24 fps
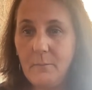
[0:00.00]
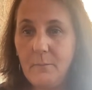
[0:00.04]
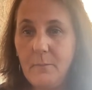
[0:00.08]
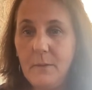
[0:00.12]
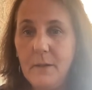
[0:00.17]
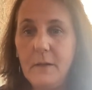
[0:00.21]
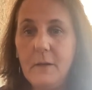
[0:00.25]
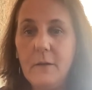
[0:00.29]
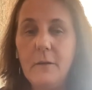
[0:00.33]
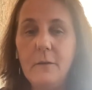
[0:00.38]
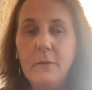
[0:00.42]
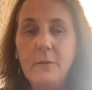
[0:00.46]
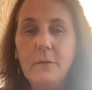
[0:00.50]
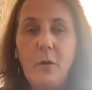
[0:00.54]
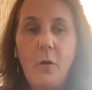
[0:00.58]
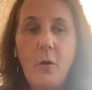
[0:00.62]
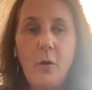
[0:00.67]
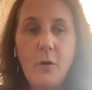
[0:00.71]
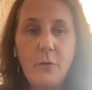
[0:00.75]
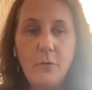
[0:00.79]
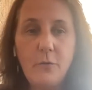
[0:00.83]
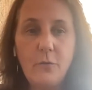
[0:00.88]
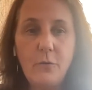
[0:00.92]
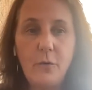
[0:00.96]
Because
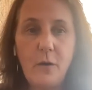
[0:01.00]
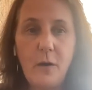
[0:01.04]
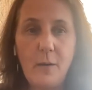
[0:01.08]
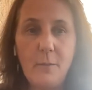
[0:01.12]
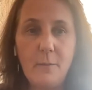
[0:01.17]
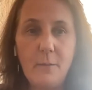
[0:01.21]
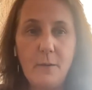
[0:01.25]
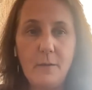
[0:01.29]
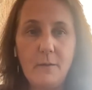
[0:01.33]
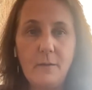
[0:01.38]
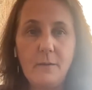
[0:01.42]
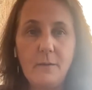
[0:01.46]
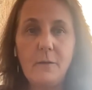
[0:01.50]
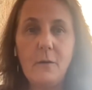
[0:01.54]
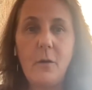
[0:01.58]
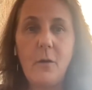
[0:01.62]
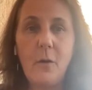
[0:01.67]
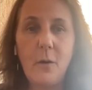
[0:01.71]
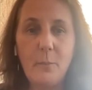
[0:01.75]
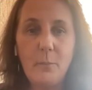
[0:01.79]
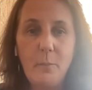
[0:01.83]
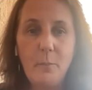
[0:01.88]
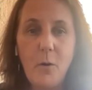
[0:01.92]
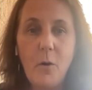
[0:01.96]
our traumas
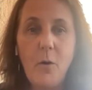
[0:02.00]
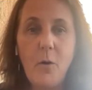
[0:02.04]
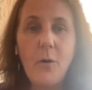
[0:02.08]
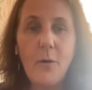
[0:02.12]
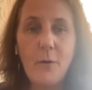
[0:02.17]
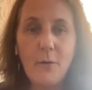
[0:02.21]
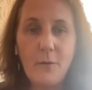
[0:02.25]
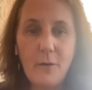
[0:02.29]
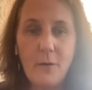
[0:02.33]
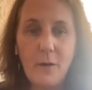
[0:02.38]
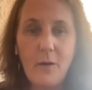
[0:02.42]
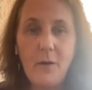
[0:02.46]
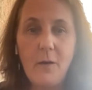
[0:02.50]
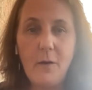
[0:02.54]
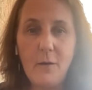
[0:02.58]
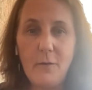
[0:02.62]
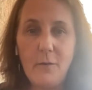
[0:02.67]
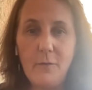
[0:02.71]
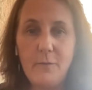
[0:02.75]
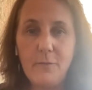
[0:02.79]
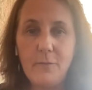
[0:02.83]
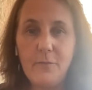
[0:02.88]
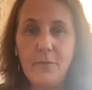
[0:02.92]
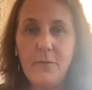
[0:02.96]
are part
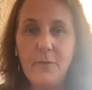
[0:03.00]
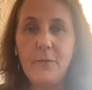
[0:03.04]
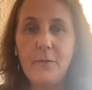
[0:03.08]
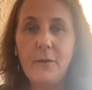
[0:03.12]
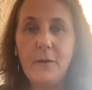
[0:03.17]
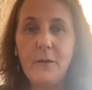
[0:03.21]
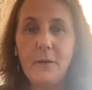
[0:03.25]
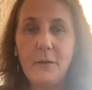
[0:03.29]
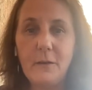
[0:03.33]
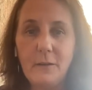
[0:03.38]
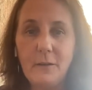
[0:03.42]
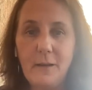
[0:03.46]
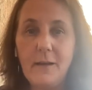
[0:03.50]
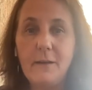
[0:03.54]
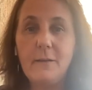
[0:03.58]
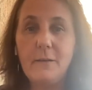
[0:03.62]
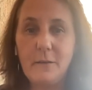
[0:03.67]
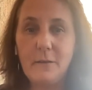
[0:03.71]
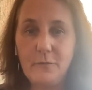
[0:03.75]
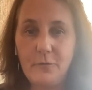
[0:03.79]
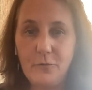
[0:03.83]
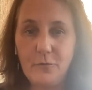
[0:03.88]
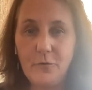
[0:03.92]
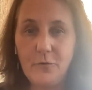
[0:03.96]
of the
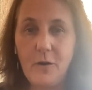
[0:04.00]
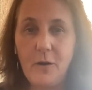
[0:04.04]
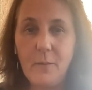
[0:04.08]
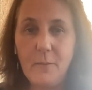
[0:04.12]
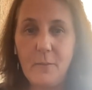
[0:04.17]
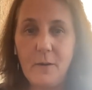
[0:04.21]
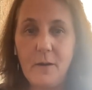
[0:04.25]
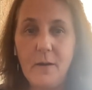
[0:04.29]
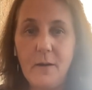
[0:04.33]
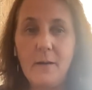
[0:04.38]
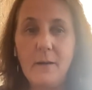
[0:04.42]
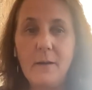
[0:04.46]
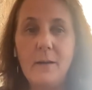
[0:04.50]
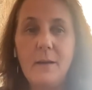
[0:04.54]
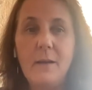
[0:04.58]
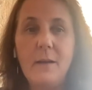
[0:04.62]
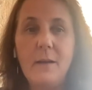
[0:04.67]
collective trauma